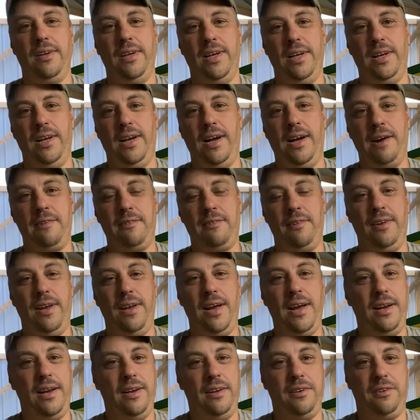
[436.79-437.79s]
And then after
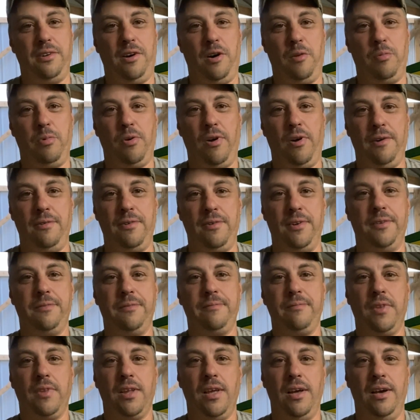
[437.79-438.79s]
that, it's all profit.
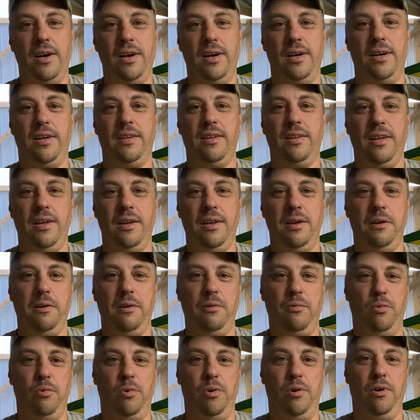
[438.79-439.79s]

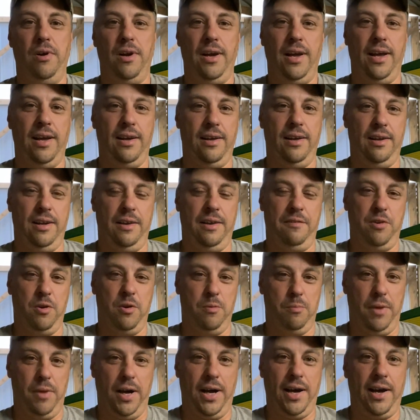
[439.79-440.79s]
If you're
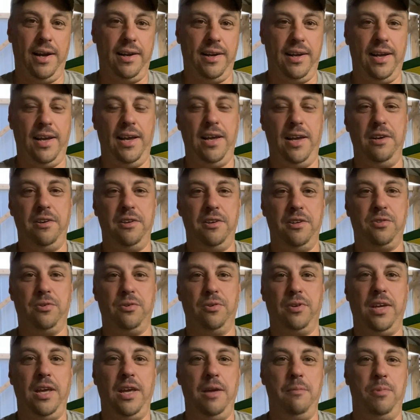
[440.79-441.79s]
buying hay, you're just
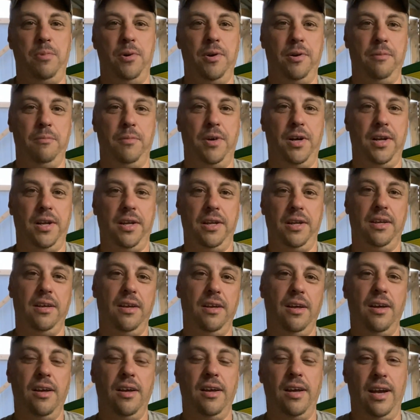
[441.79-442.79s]
going to keep putting money
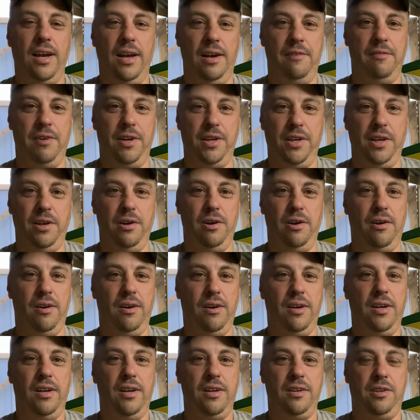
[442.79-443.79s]
every
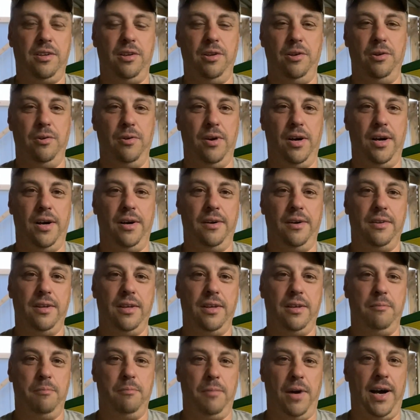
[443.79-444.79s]
year to
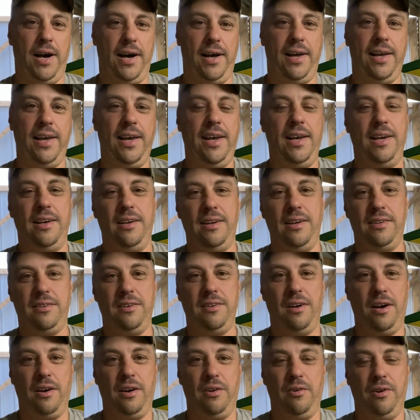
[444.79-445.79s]
buy hay, and it's
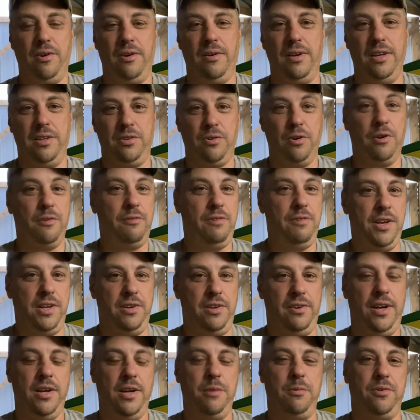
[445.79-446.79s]
going to feed
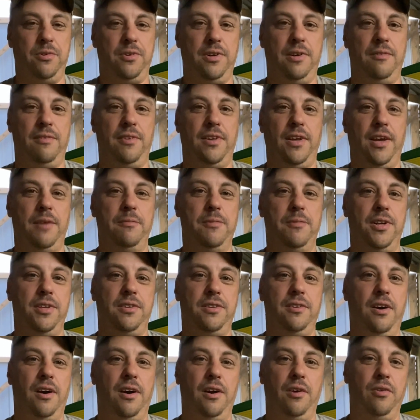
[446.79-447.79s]
your animals and everything, but
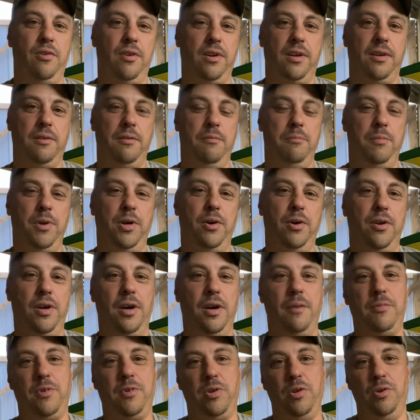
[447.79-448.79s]
it's not going to build
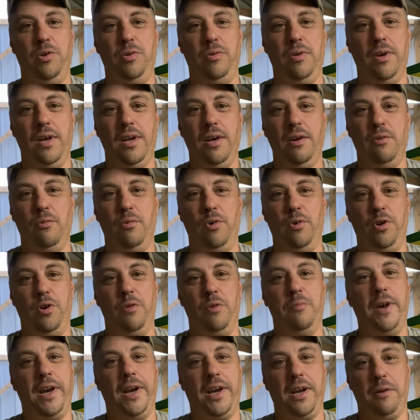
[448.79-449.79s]
up to where
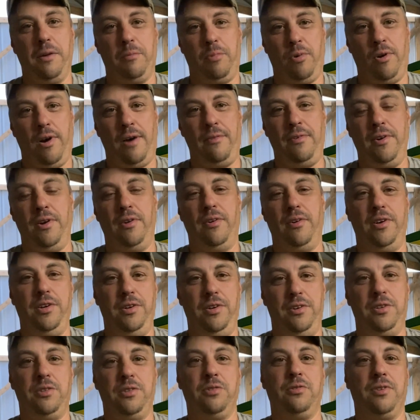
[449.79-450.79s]
you're making a profit on it.
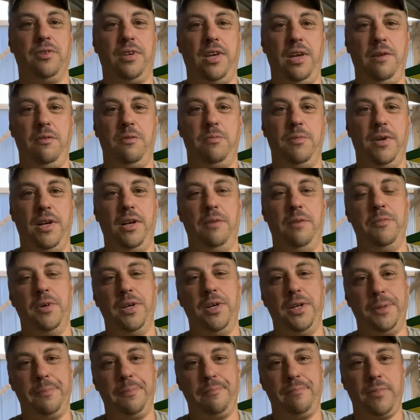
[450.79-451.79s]
You're just going to keep spending
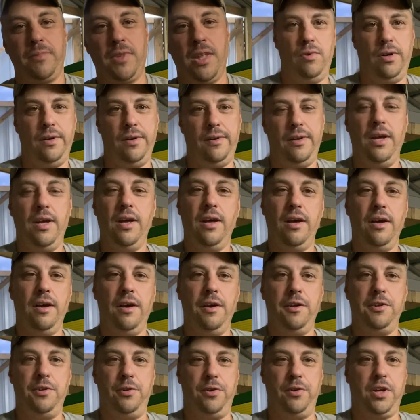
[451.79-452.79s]
money.
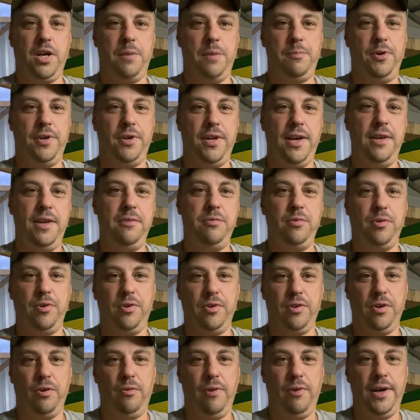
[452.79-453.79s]
So in a couple of days, we're
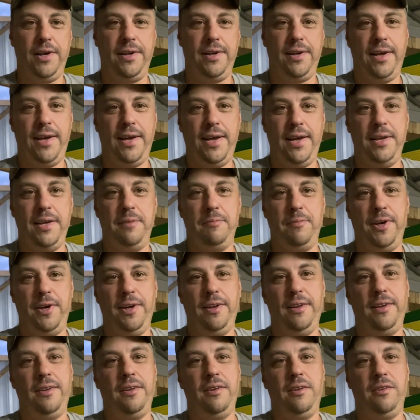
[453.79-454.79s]
going to go rake the hay and
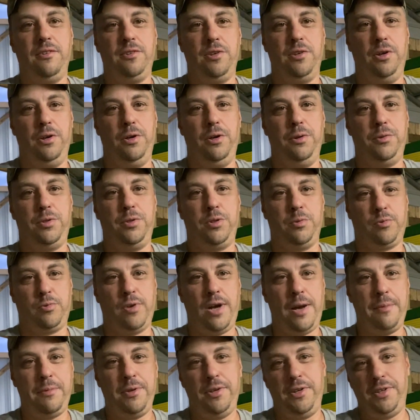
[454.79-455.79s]
bale it. So
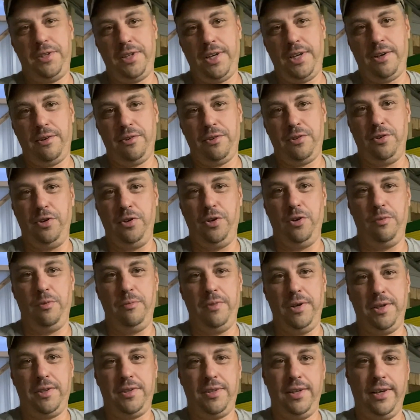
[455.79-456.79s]
subscribe to the channel so you don't
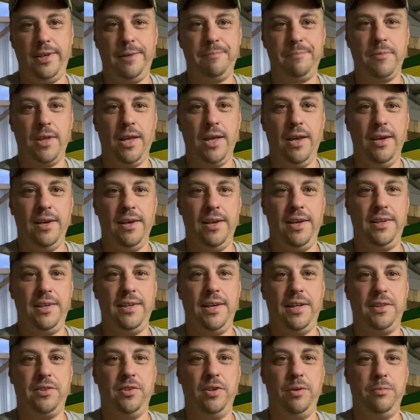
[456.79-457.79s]
miss that. Hit
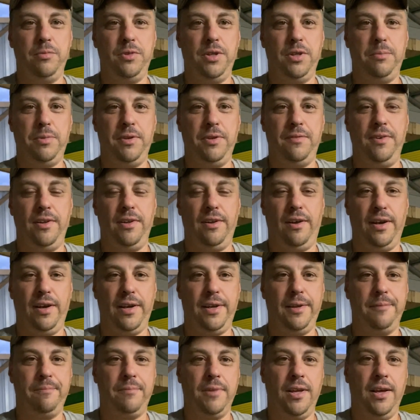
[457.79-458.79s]
that thumbs up if you
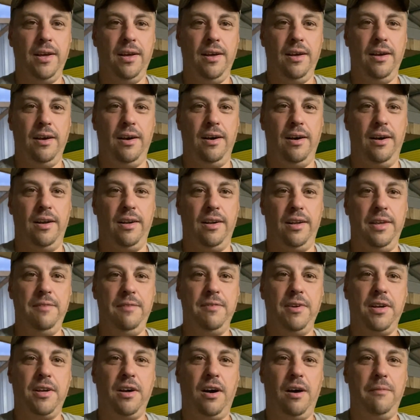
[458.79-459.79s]
like it.
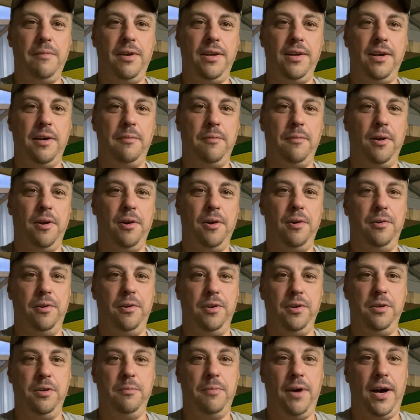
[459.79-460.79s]
Leave a comment down below.
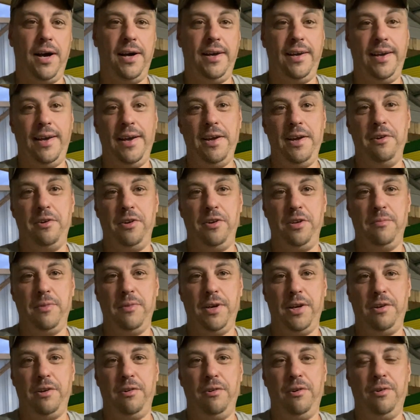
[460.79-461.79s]
Do you buy hay or do you
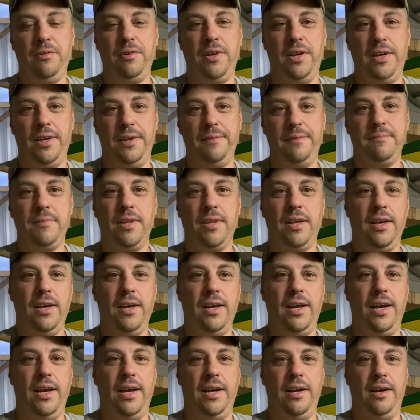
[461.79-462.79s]
make your own hay?
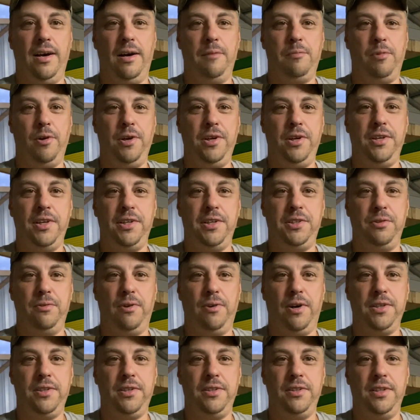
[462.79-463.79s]
And I appreciate you
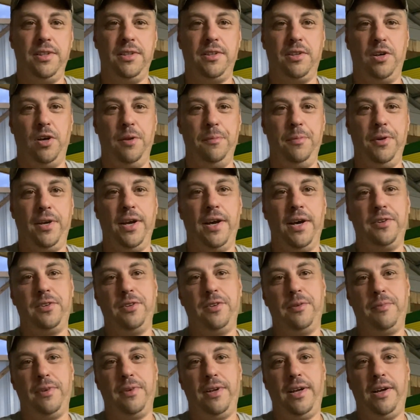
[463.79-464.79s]
watching this. I hope you got
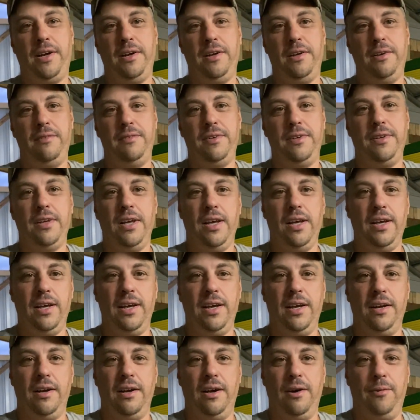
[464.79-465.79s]
something out of it.
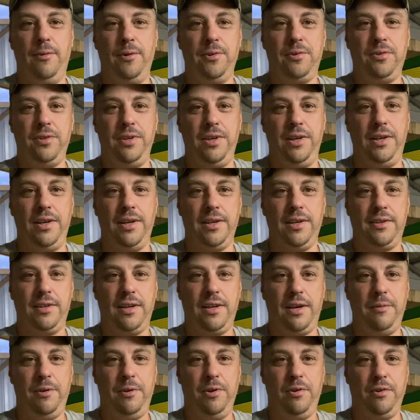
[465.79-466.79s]
And we'll see you next
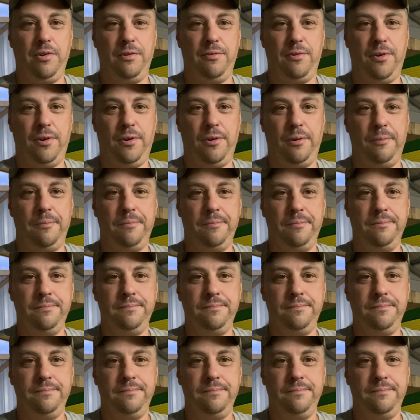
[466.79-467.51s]
time here on the farm.